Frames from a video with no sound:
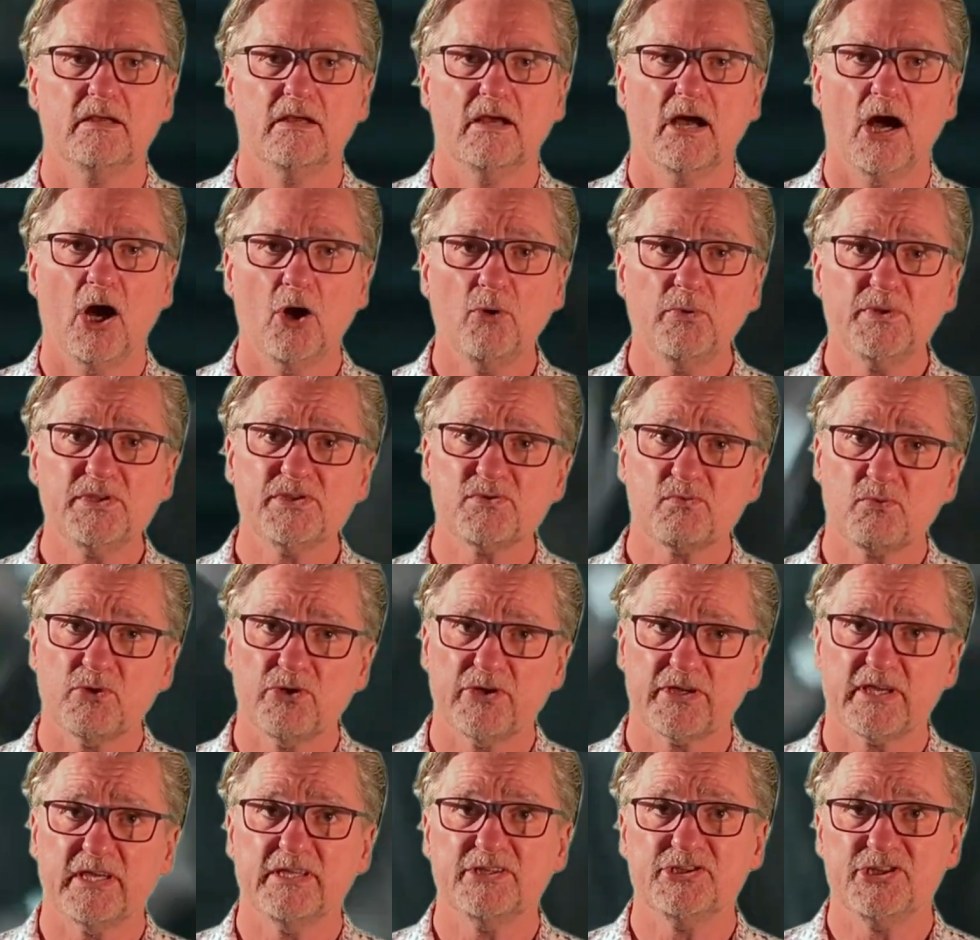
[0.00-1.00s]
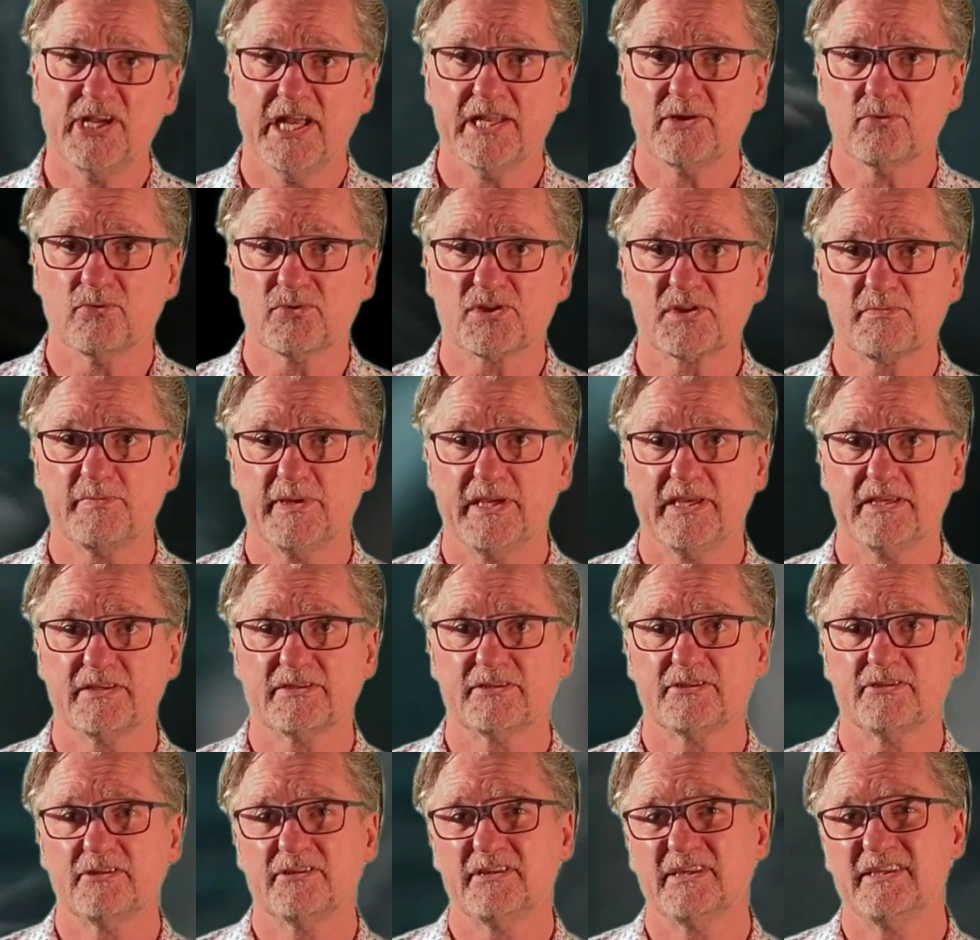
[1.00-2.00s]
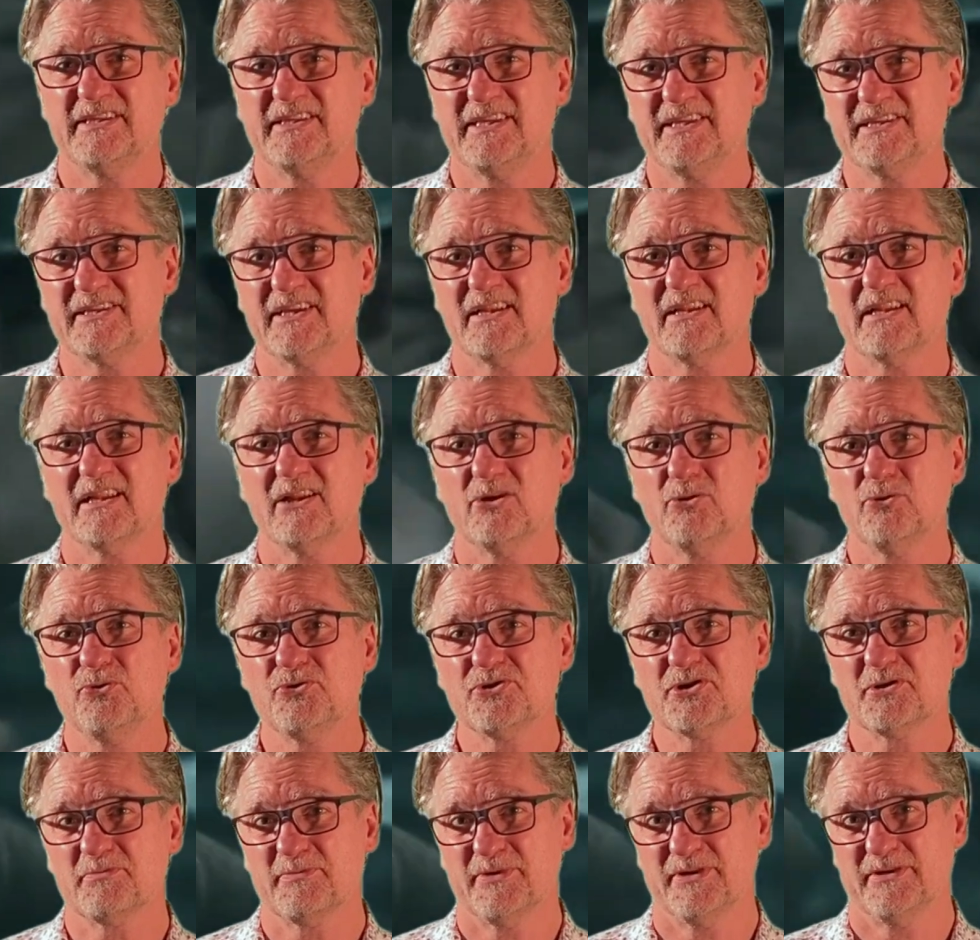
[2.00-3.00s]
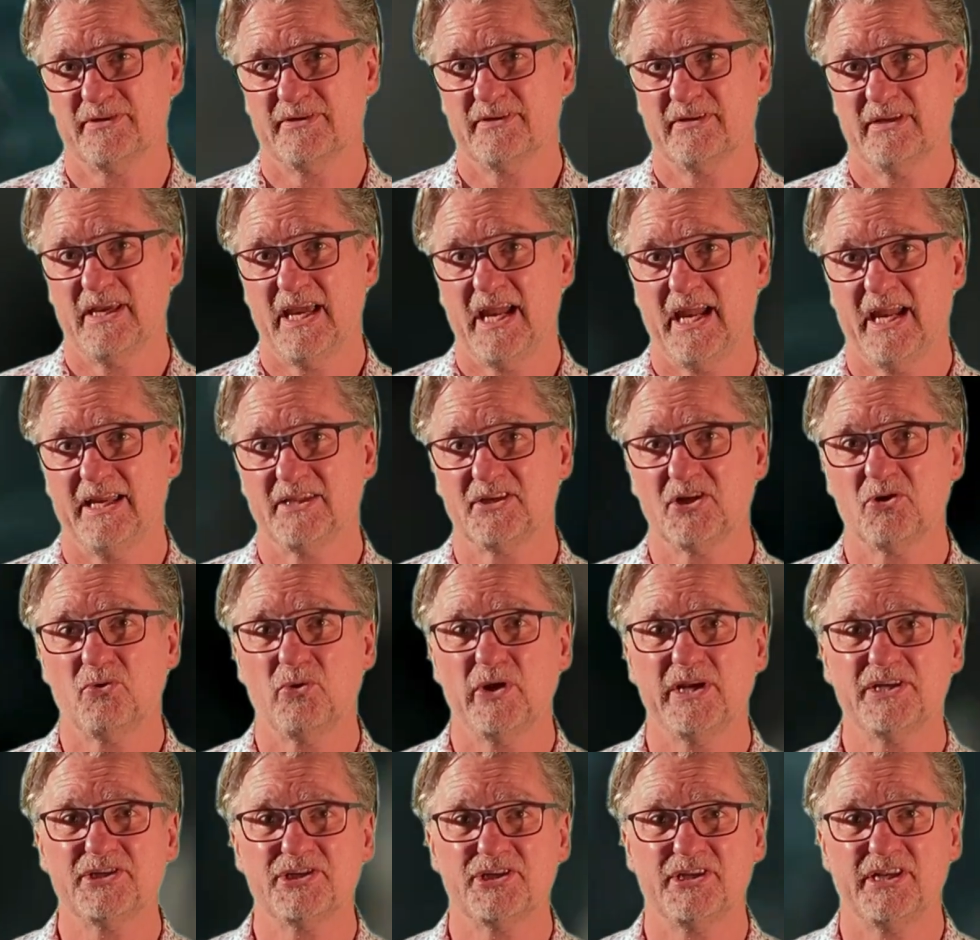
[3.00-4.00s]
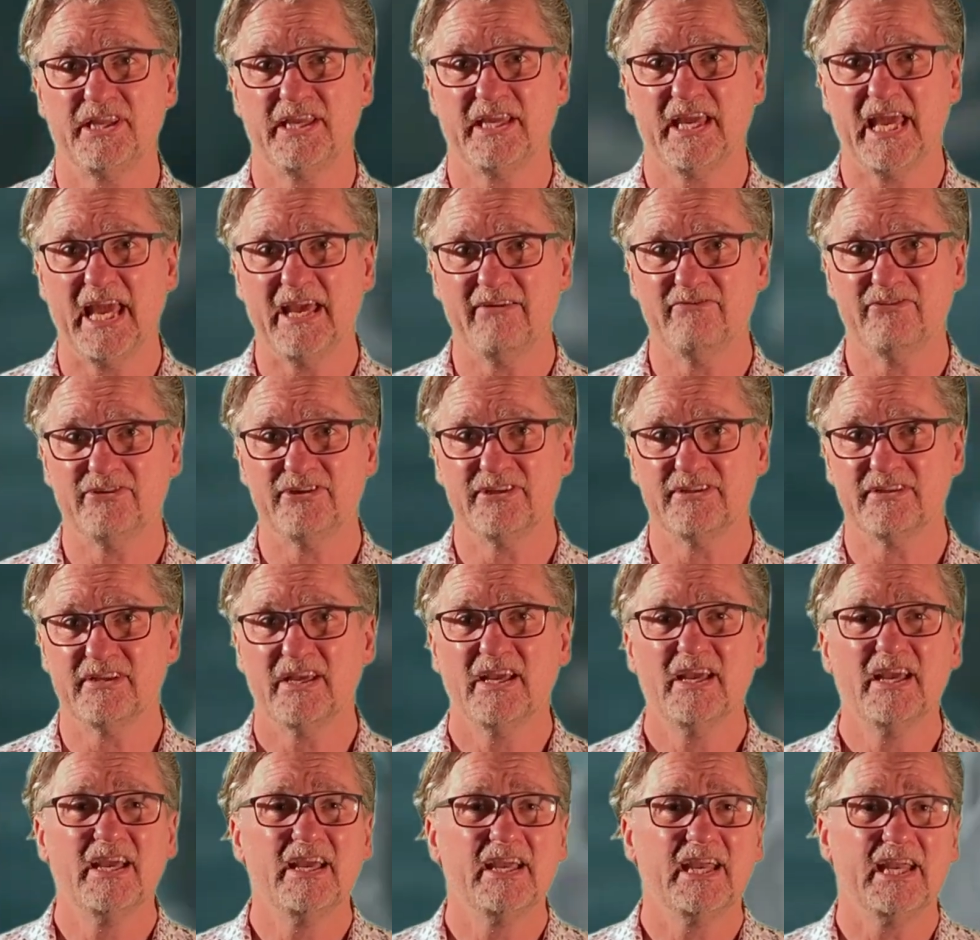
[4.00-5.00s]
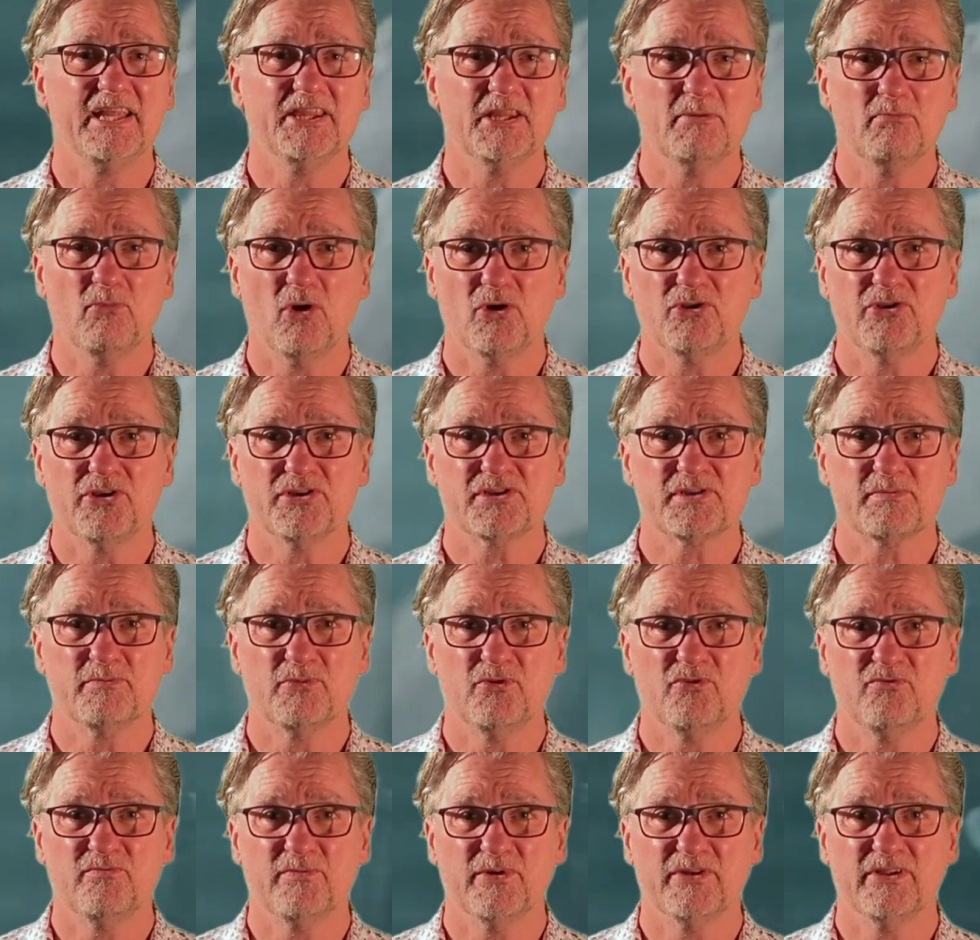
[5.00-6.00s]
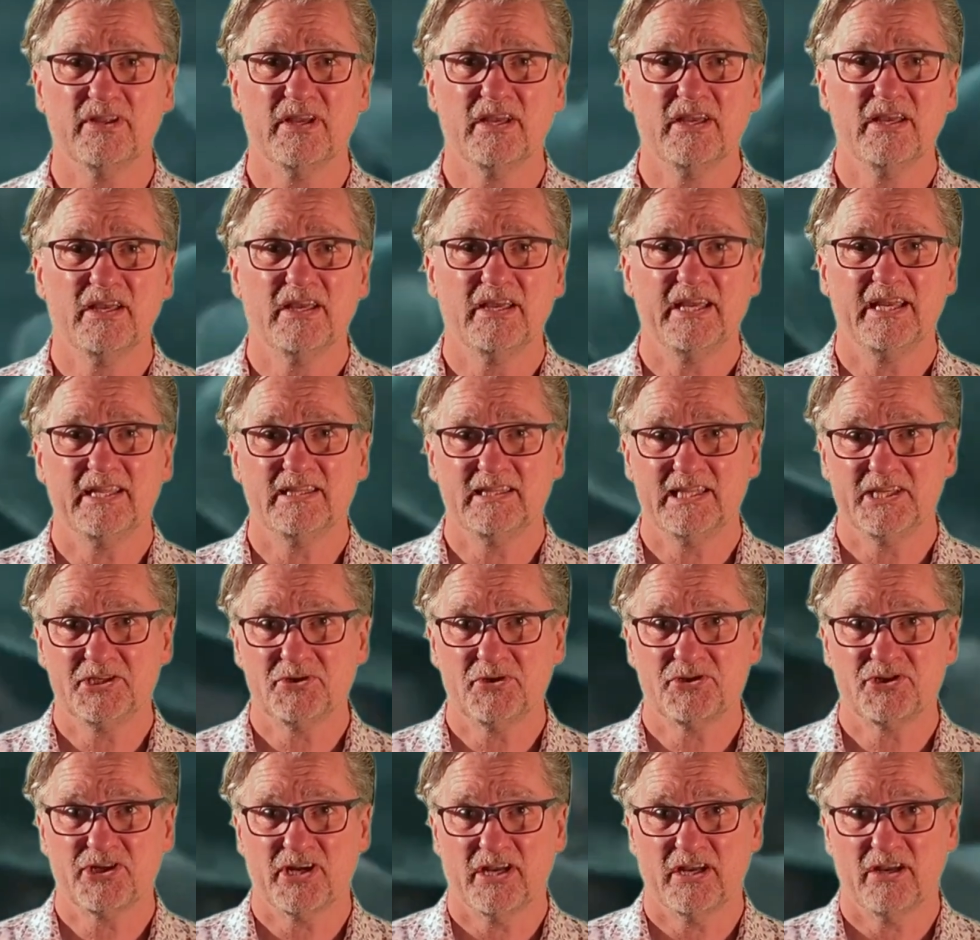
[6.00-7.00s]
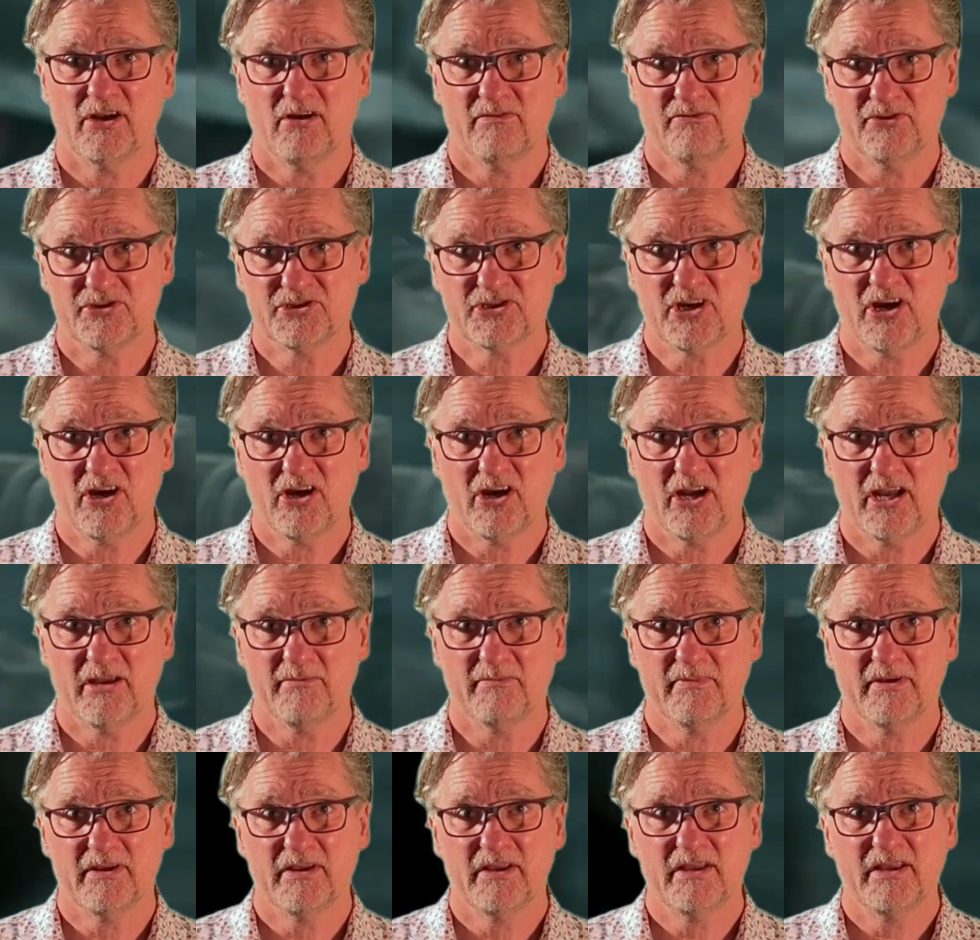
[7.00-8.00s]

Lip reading: Owen's work in general speaks to the disillusionment and questioning evident in the modernist movement in literature of the time,